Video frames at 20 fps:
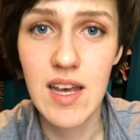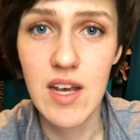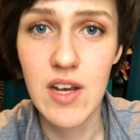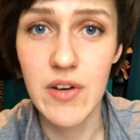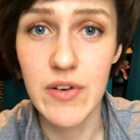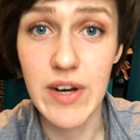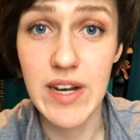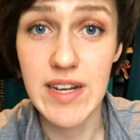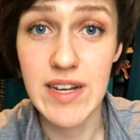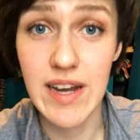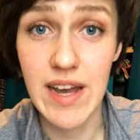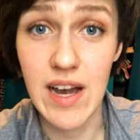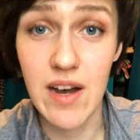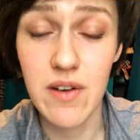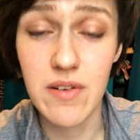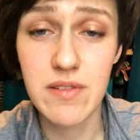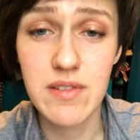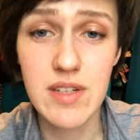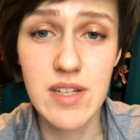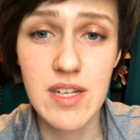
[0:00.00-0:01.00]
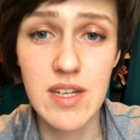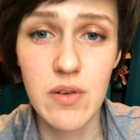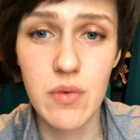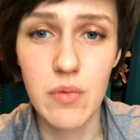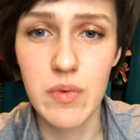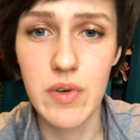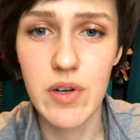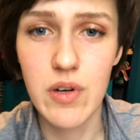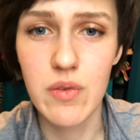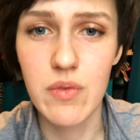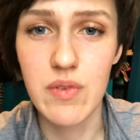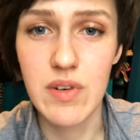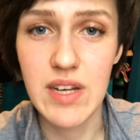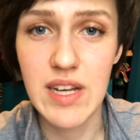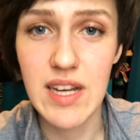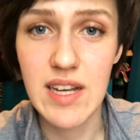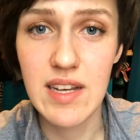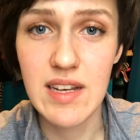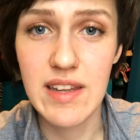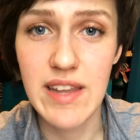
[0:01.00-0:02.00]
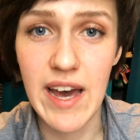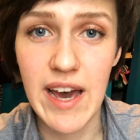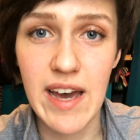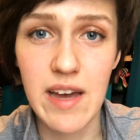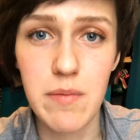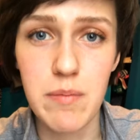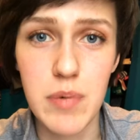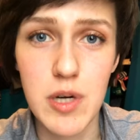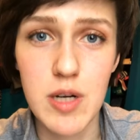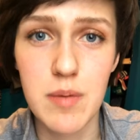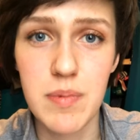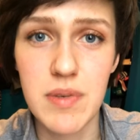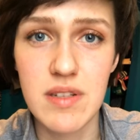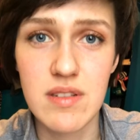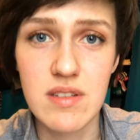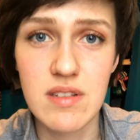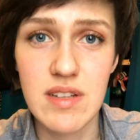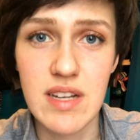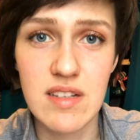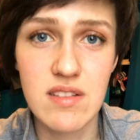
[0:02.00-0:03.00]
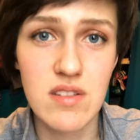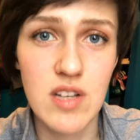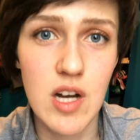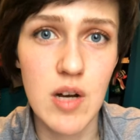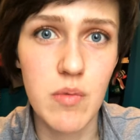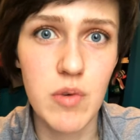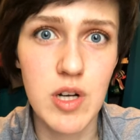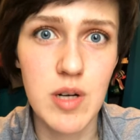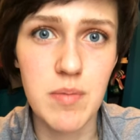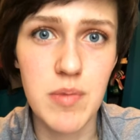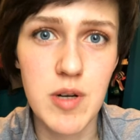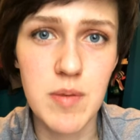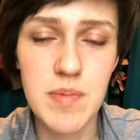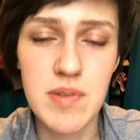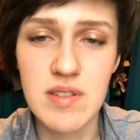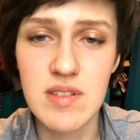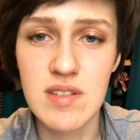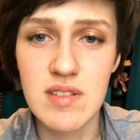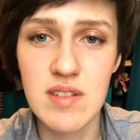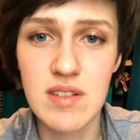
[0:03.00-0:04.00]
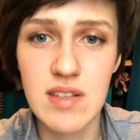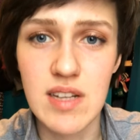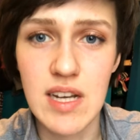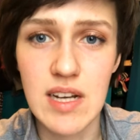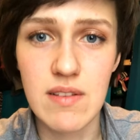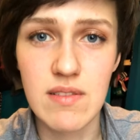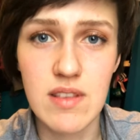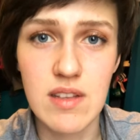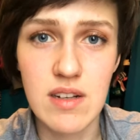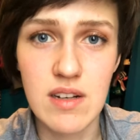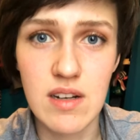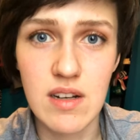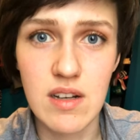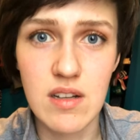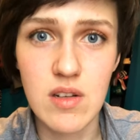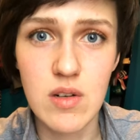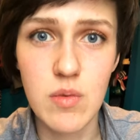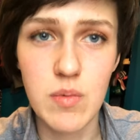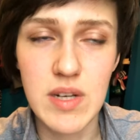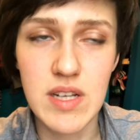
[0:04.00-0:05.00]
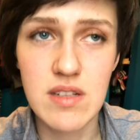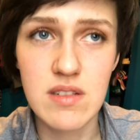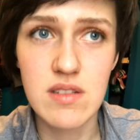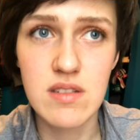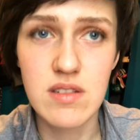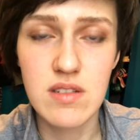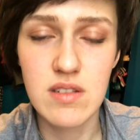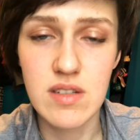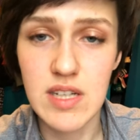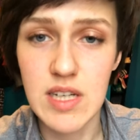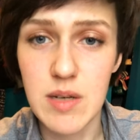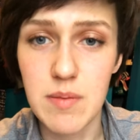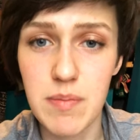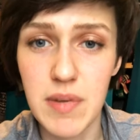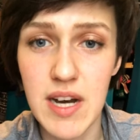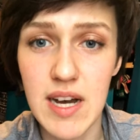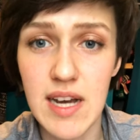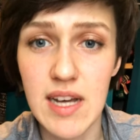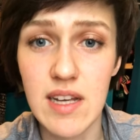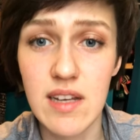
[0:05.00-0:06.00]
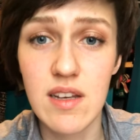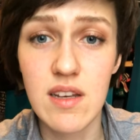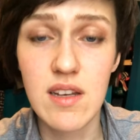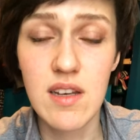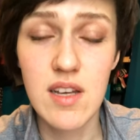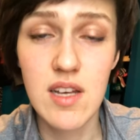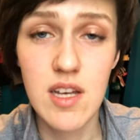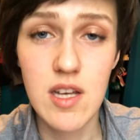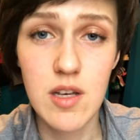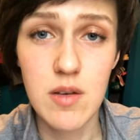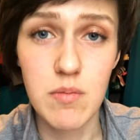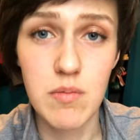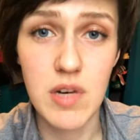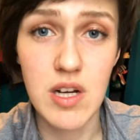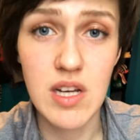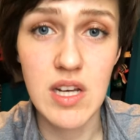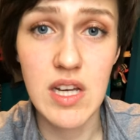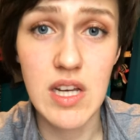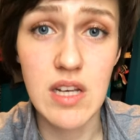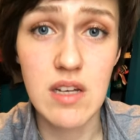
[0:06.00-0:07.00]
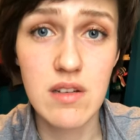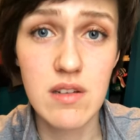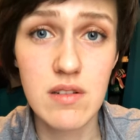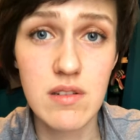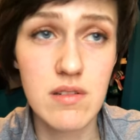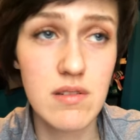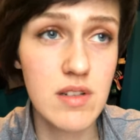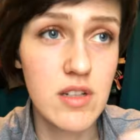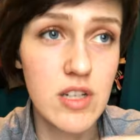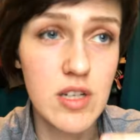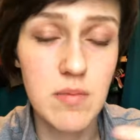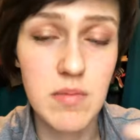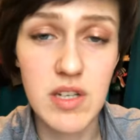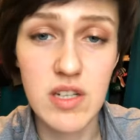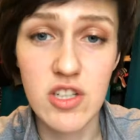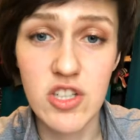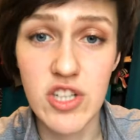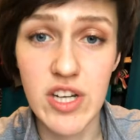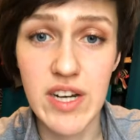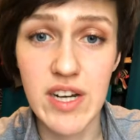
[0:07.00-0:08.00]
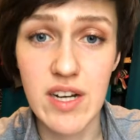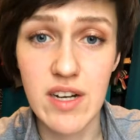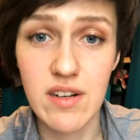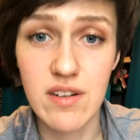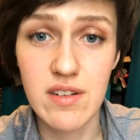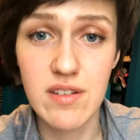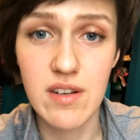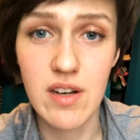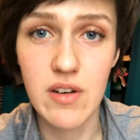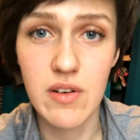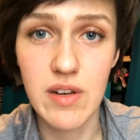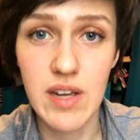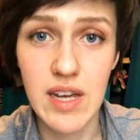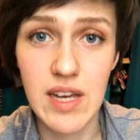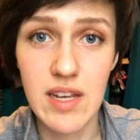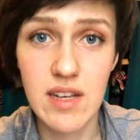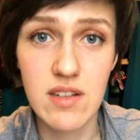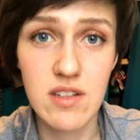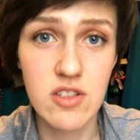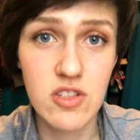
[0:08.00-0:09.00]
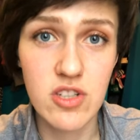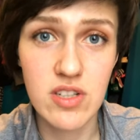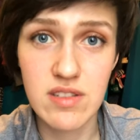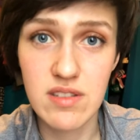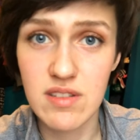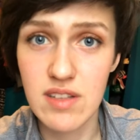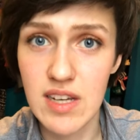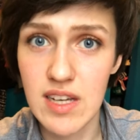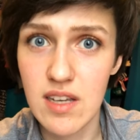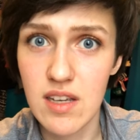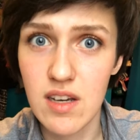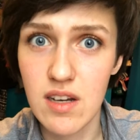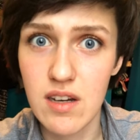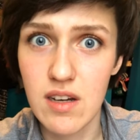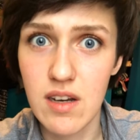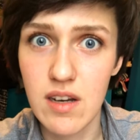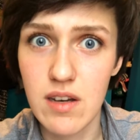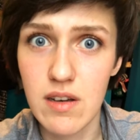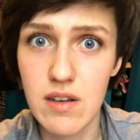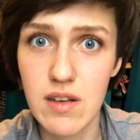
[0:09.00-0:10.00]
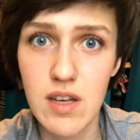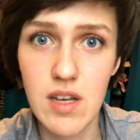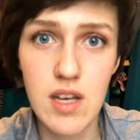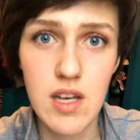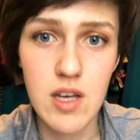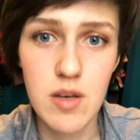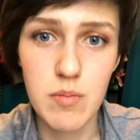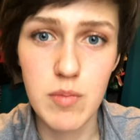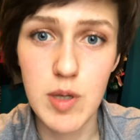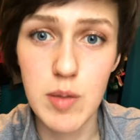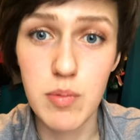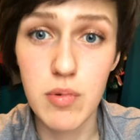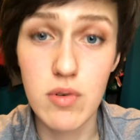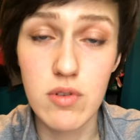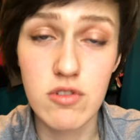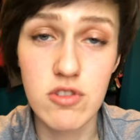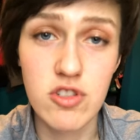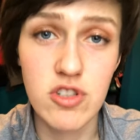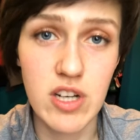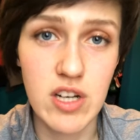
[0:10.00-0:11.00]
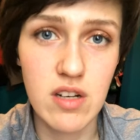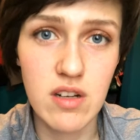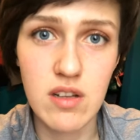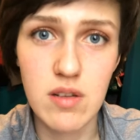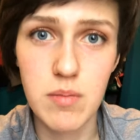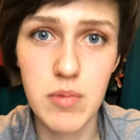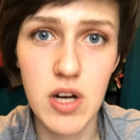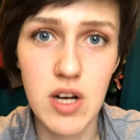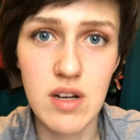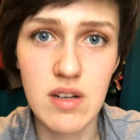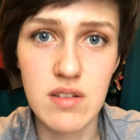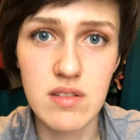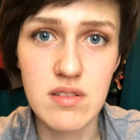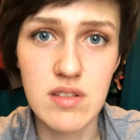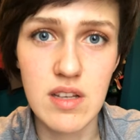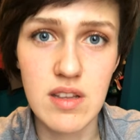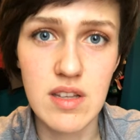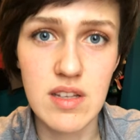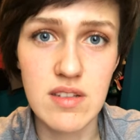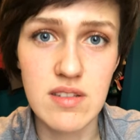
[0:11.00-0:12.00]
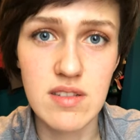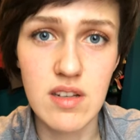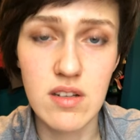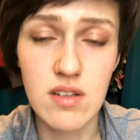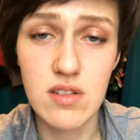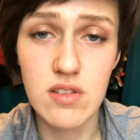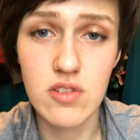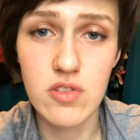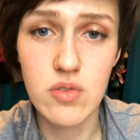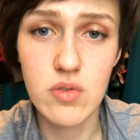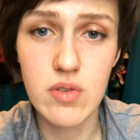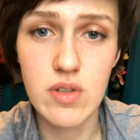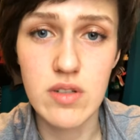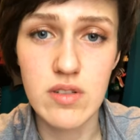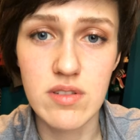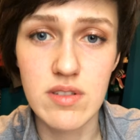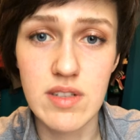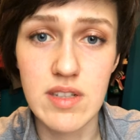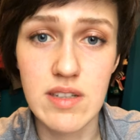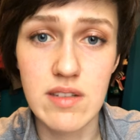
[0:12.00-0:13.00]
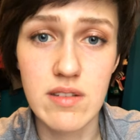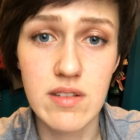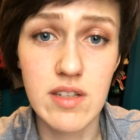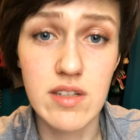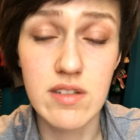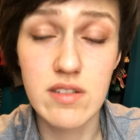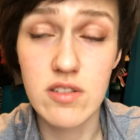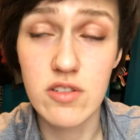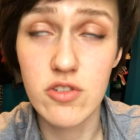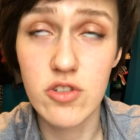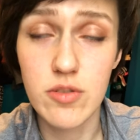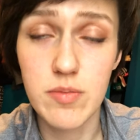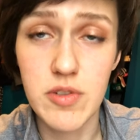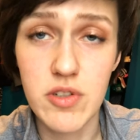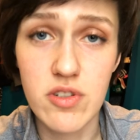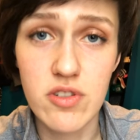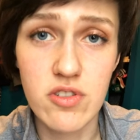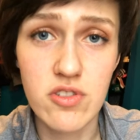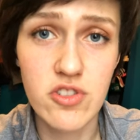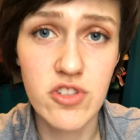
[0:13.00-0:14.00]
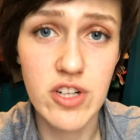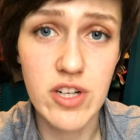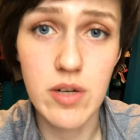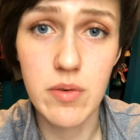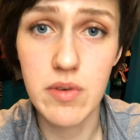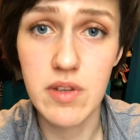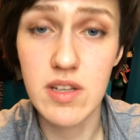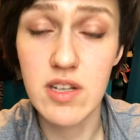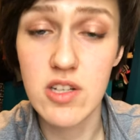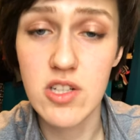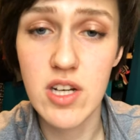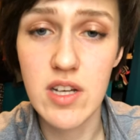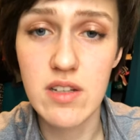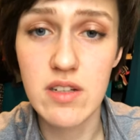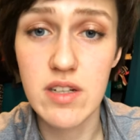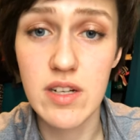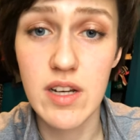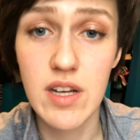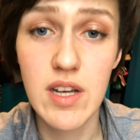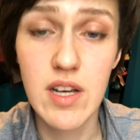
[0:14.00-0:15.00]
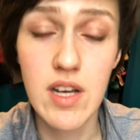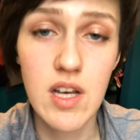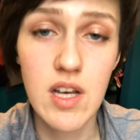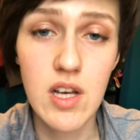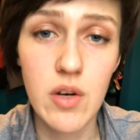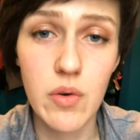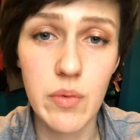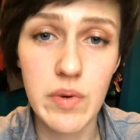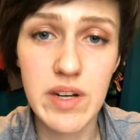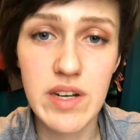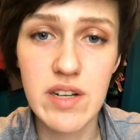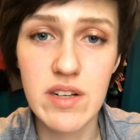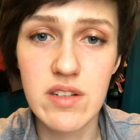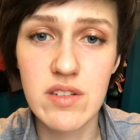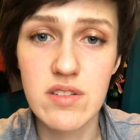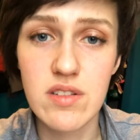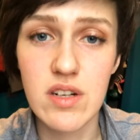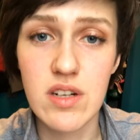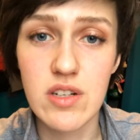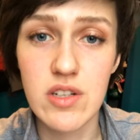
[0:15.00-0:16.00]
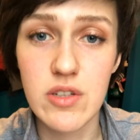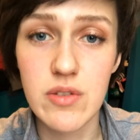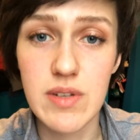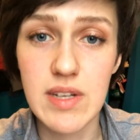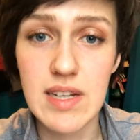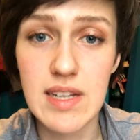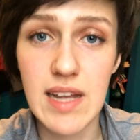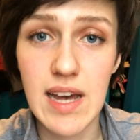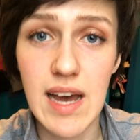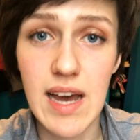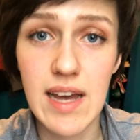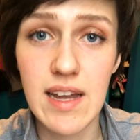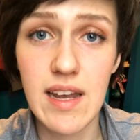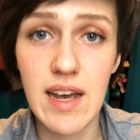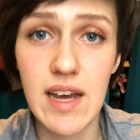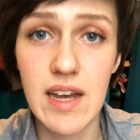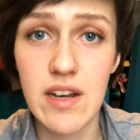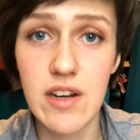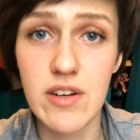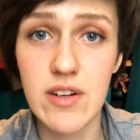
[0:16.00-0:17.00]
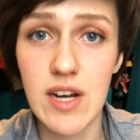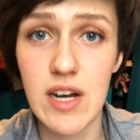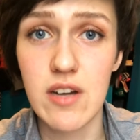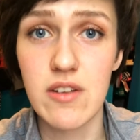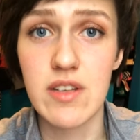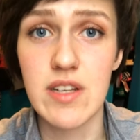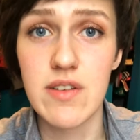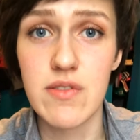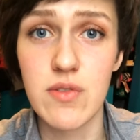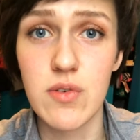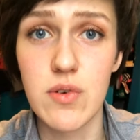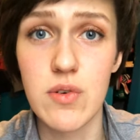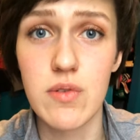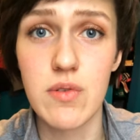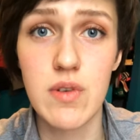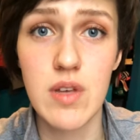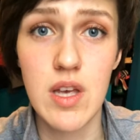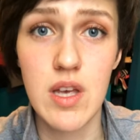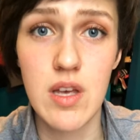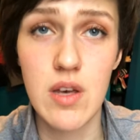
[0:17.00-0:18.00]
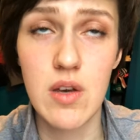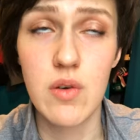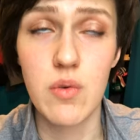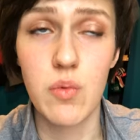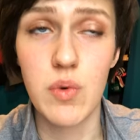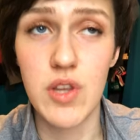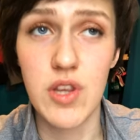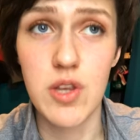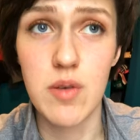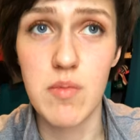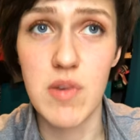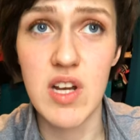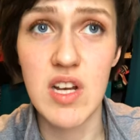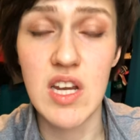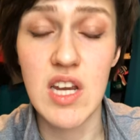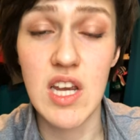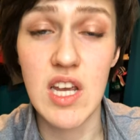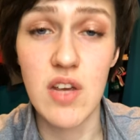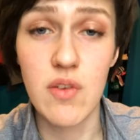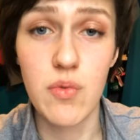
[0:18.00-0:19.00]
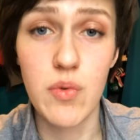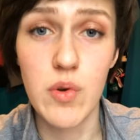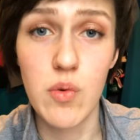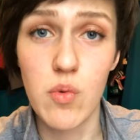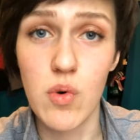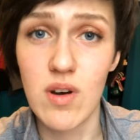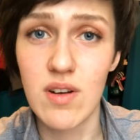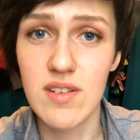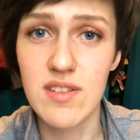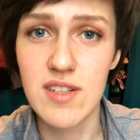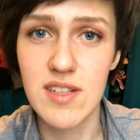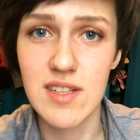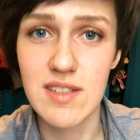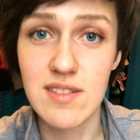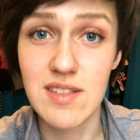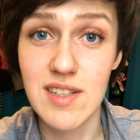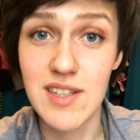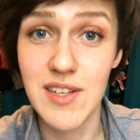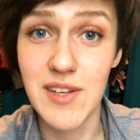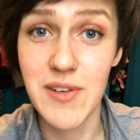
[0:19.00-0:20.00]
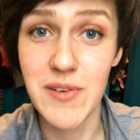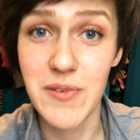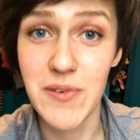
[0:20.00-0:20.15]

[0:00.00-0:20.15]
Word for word: right now we don't need that purpose, and that's not what our purpose is in life. There are other ways to get by. Money can be shared, okay? Just like uh, people share the products that they sell in stores and the distributors share it with each other. We need to start doing that at a ground level with the money if we want to continue